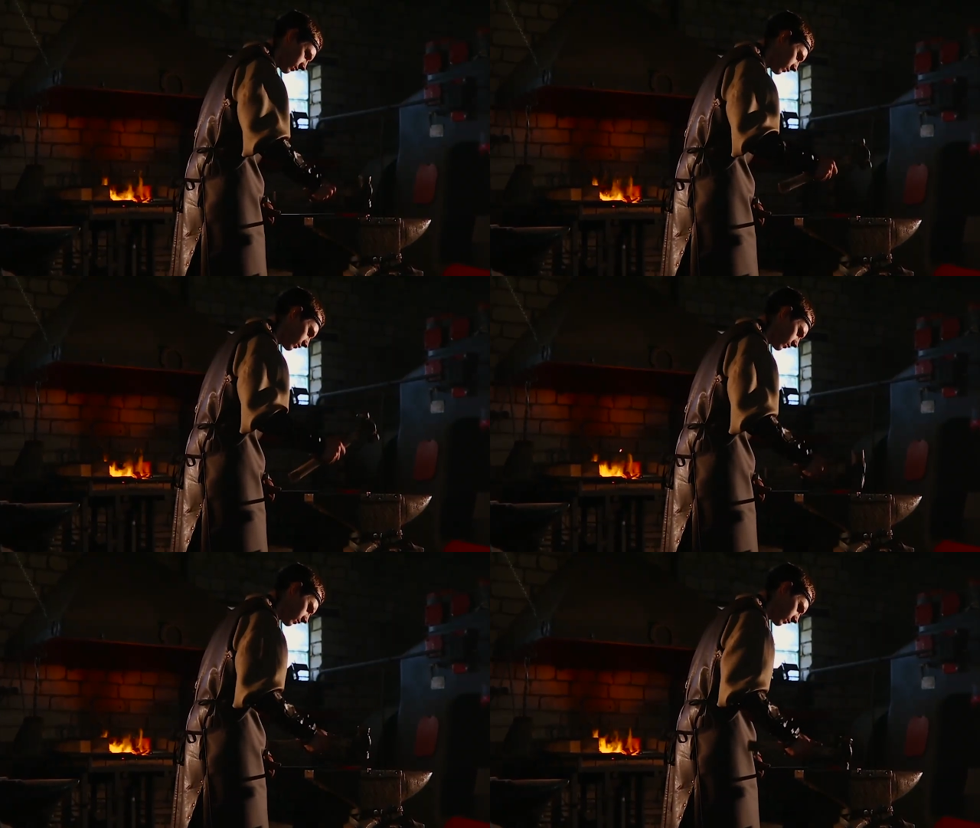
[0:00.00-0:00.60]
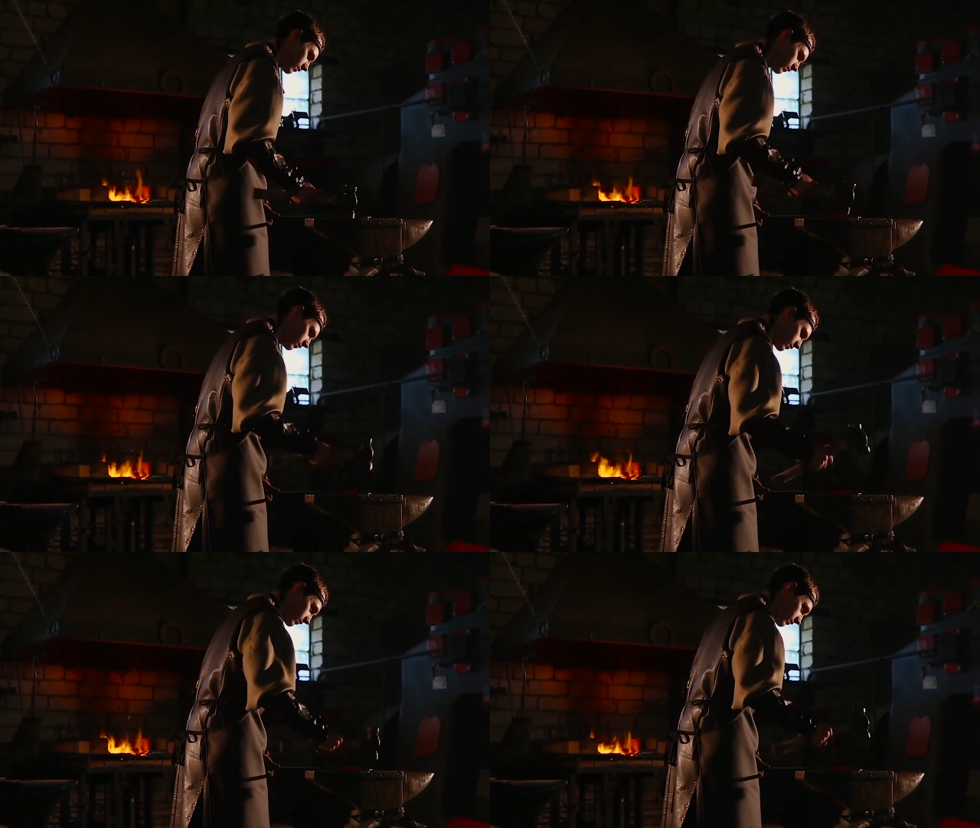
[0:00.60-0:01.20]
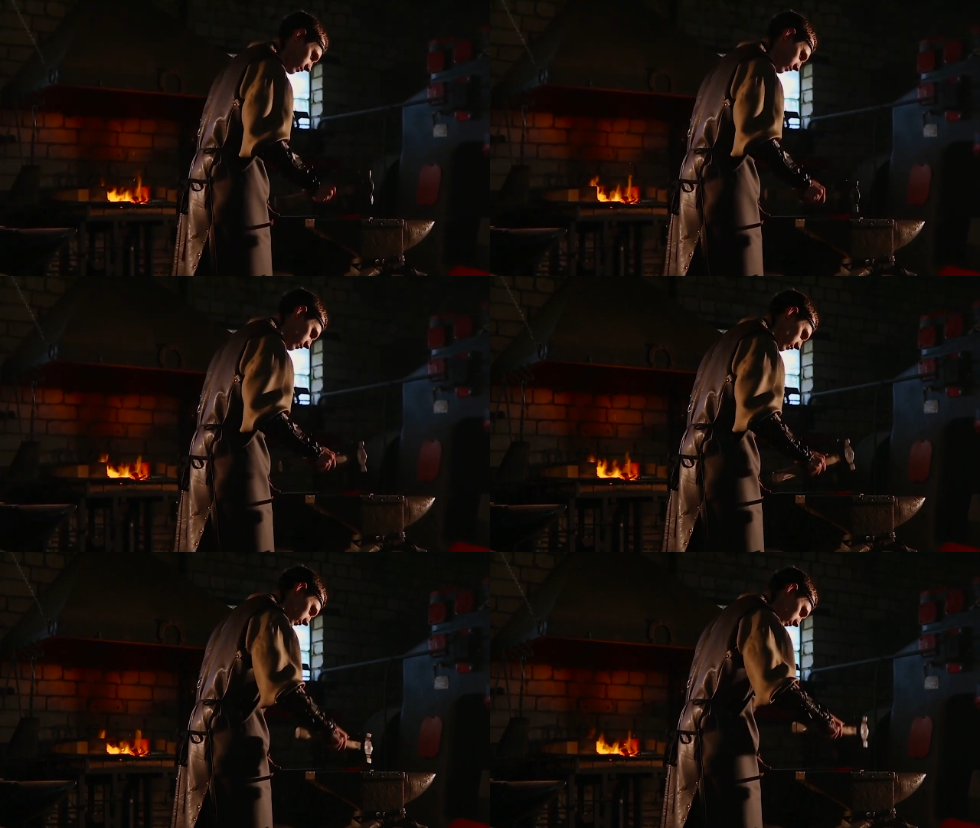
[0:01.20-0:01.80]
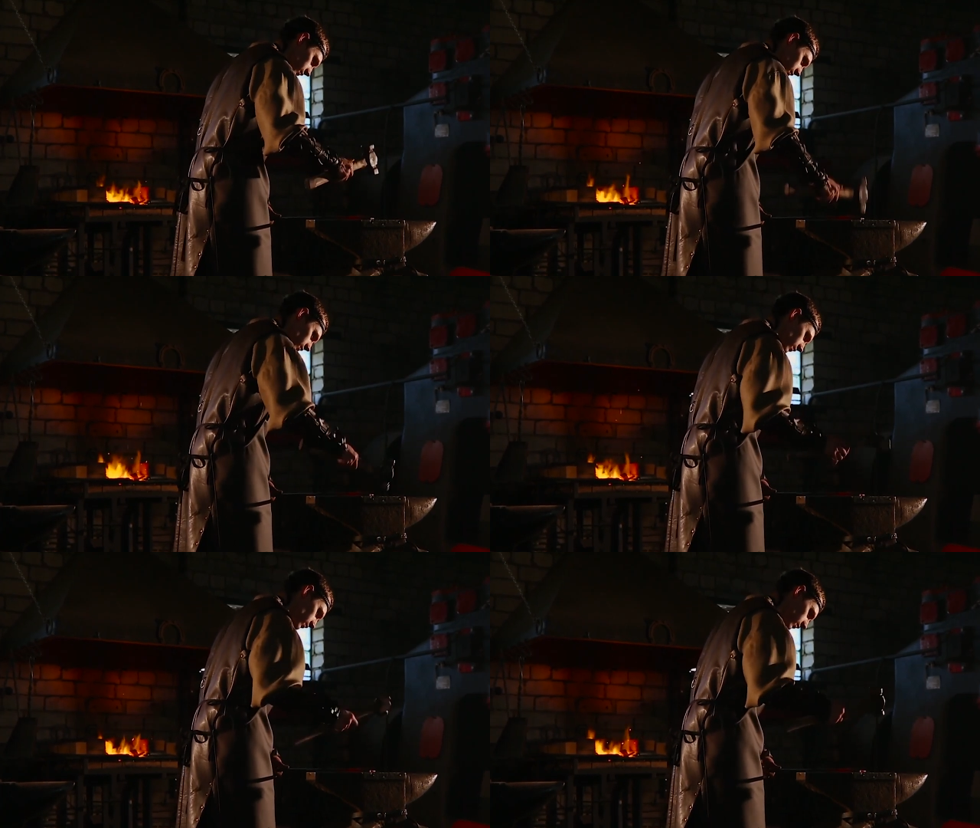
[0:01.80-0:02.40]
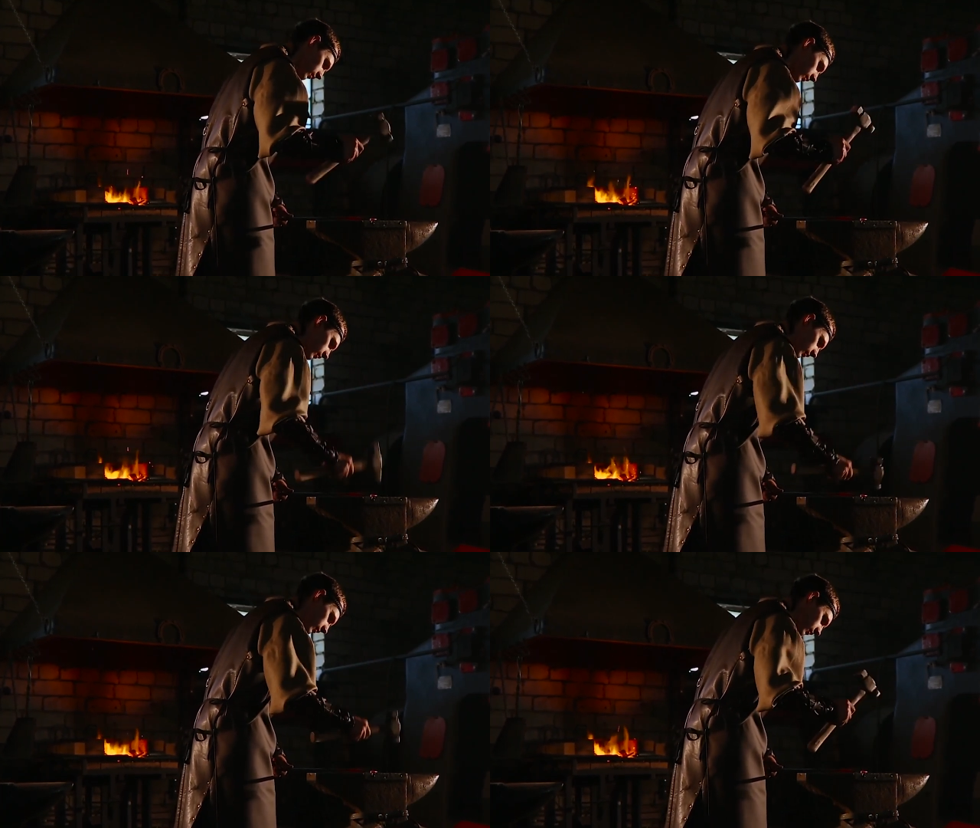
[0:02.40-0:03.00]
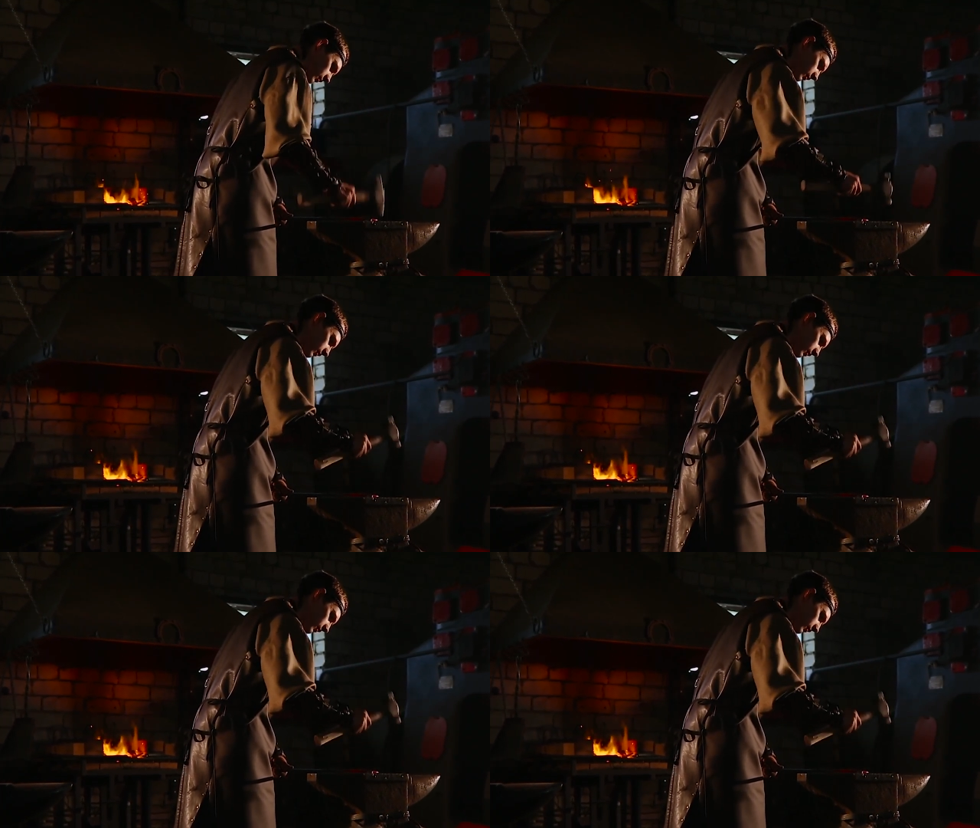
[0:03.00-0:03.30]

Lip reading: (no speaker visible)